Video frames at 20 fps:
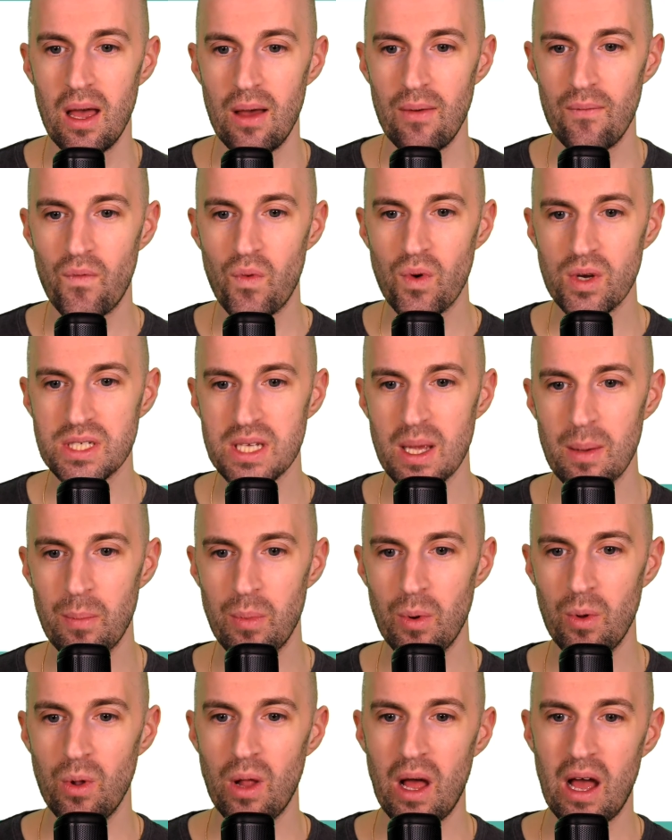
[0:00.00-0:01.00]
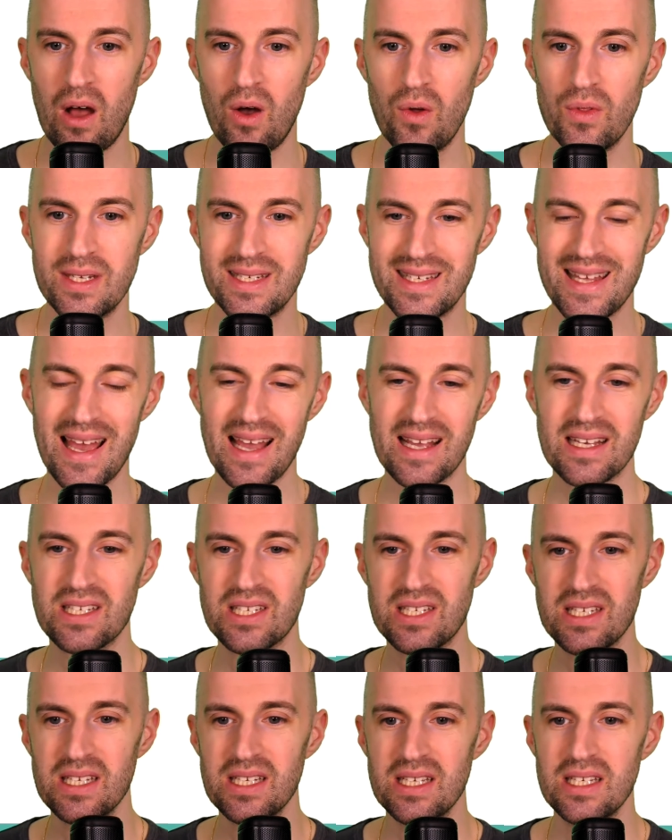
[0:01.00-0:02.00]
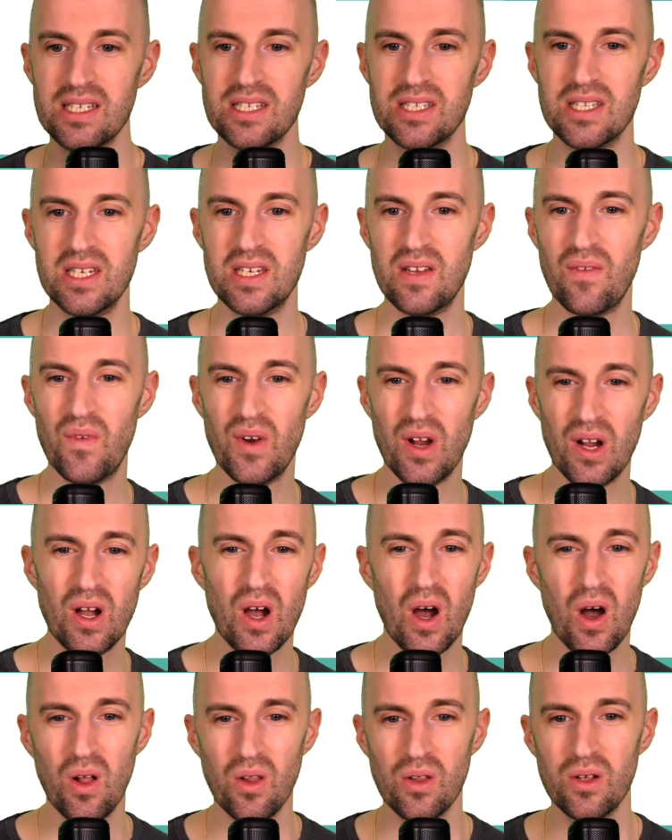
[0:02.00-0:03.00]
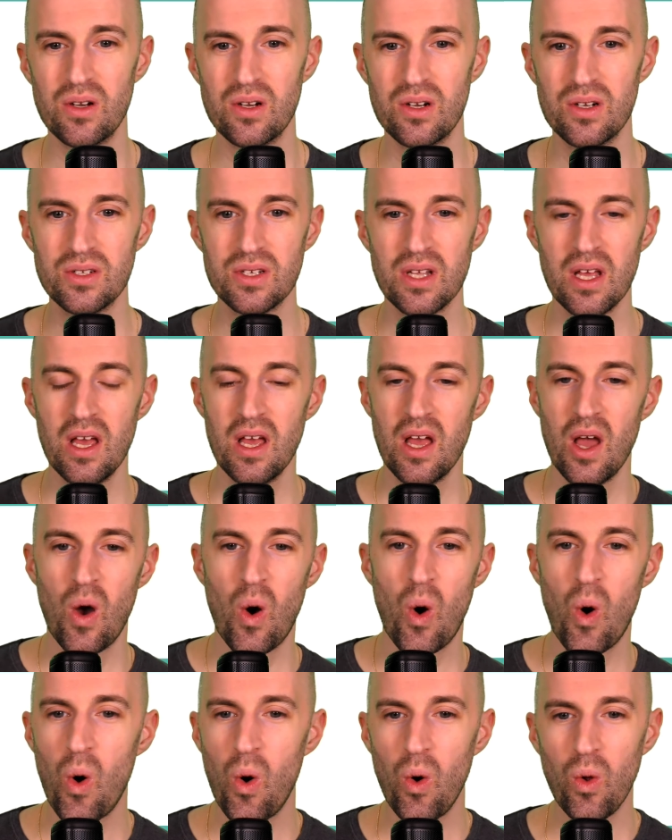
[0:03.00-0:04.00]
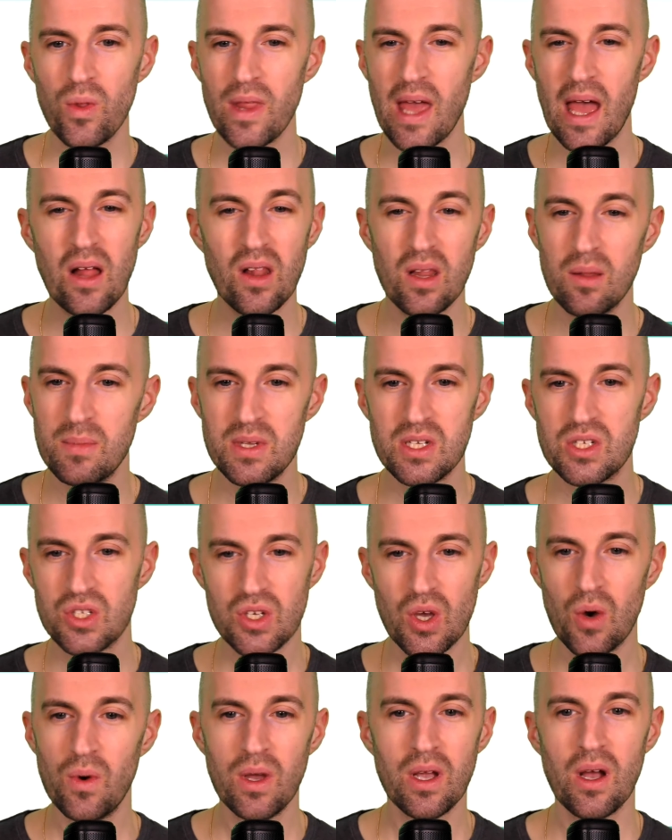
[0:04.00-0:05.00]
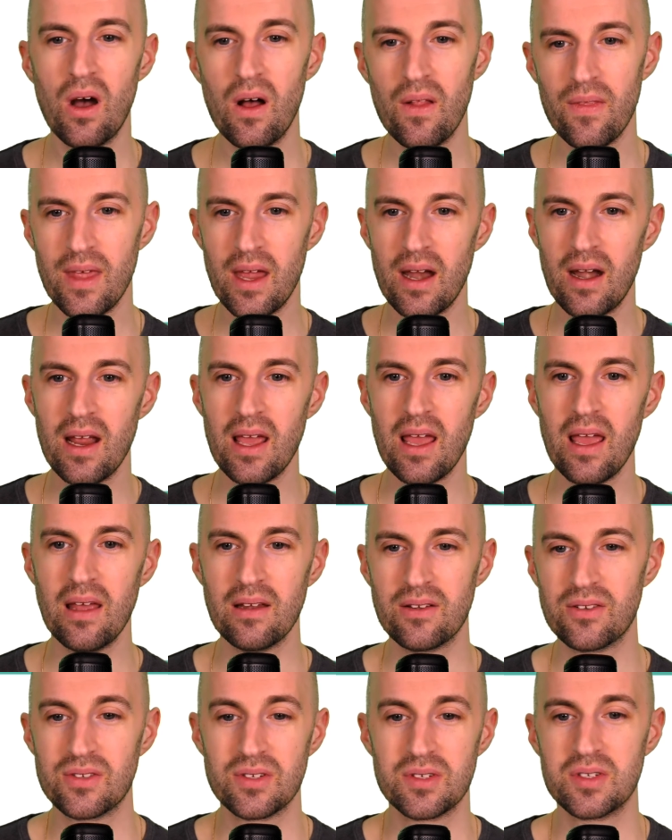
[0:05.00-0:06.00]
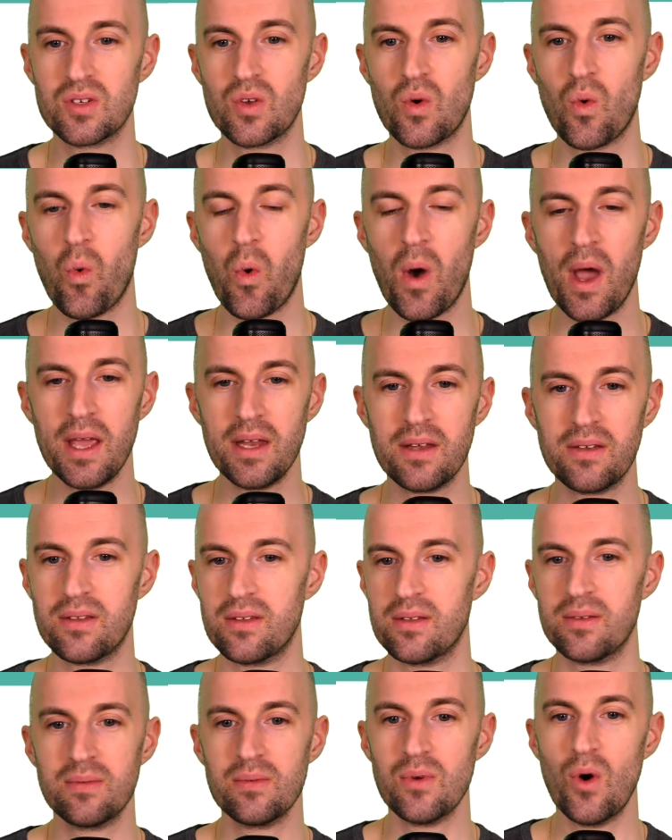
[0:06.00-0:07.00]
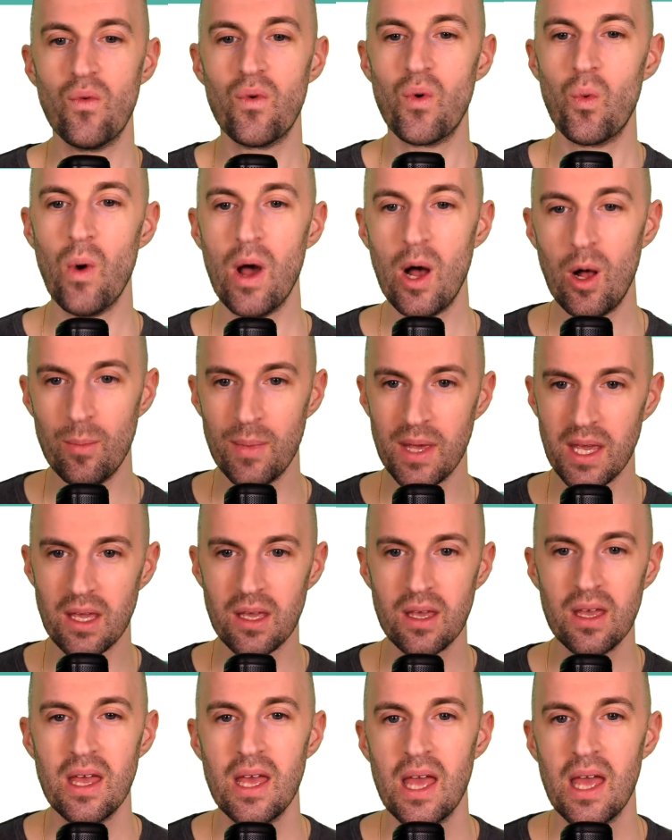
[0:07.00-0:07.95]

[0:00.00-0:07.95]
For example, how the text is, the different colors, all the elements going on there, it's quite overwhelming.